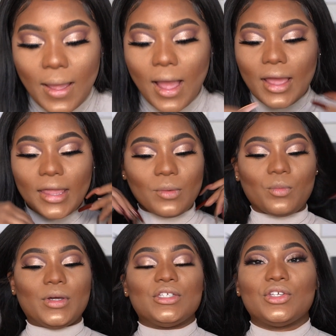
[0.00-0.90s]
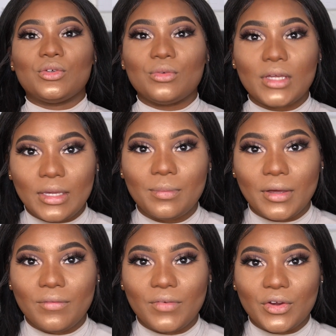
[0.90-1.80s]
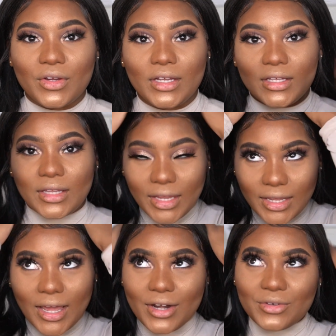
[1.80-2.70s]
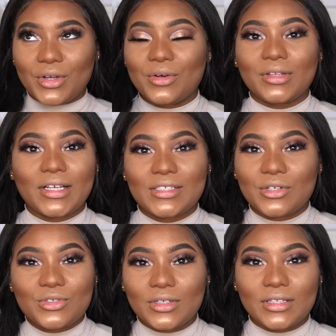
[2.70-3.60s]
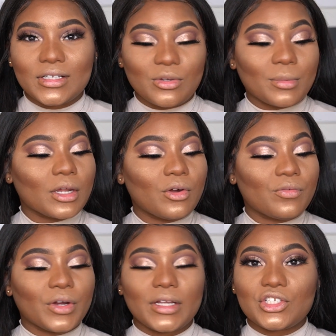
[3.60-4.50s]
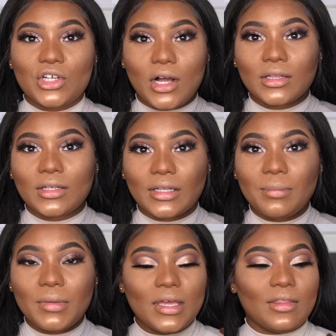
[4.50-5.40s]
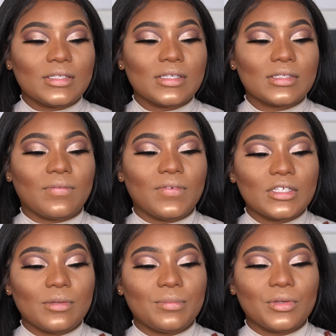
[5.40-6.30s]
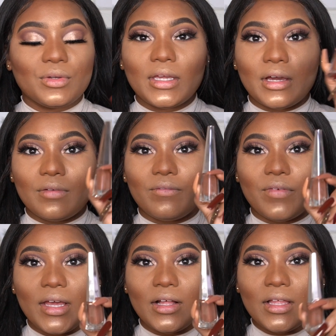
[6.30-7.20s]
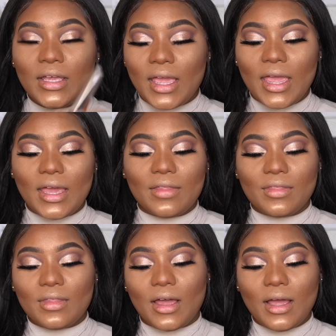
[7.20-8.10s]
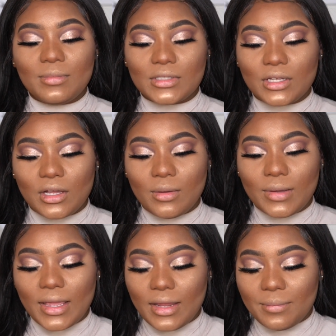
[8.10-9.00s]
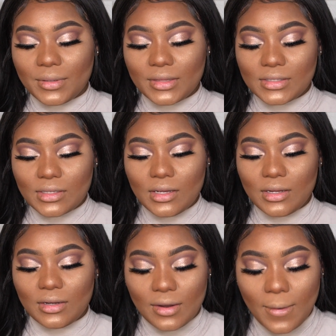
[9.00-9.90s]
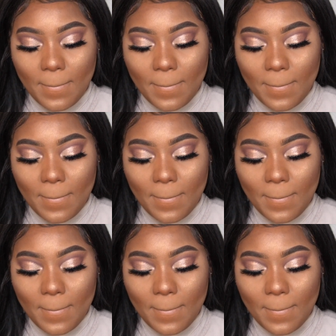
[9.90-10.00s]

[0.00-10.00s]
I want to keep a very like, I don't know, like sultry look. So I'm gonna go for a chocolate lip. This is the Fenty Beauty Unveil and I'm just gonna go ahead and put this on.